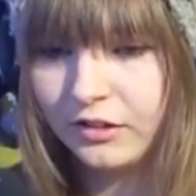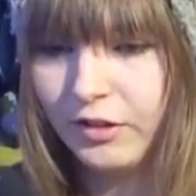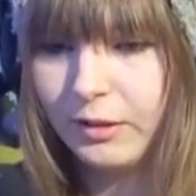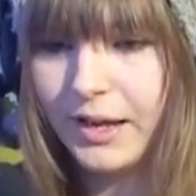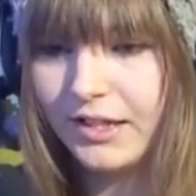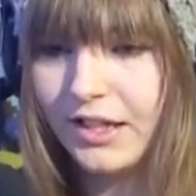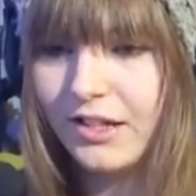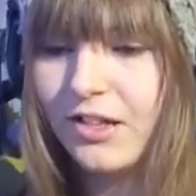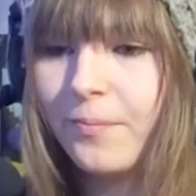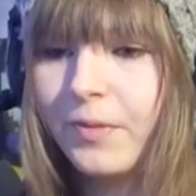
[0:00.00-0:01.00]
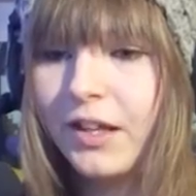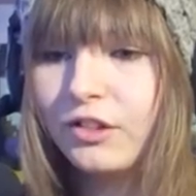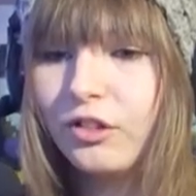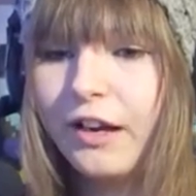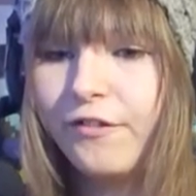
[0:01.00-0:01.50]
Read message.
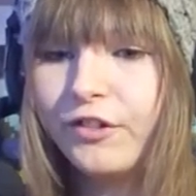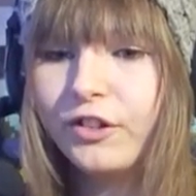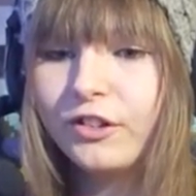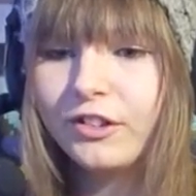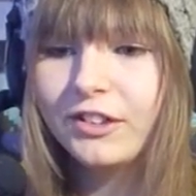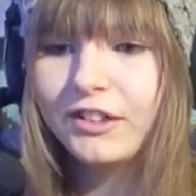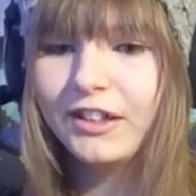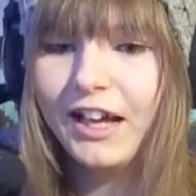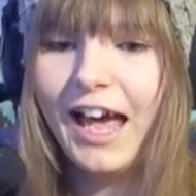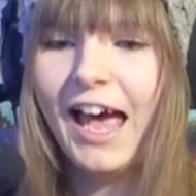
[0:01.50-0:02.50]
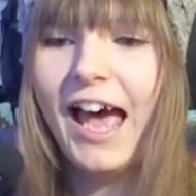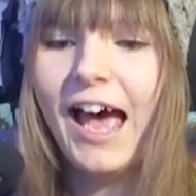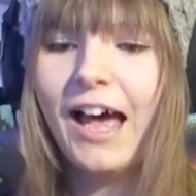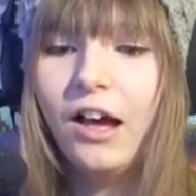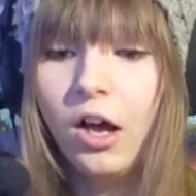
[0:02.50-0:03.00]
Try full. Ha!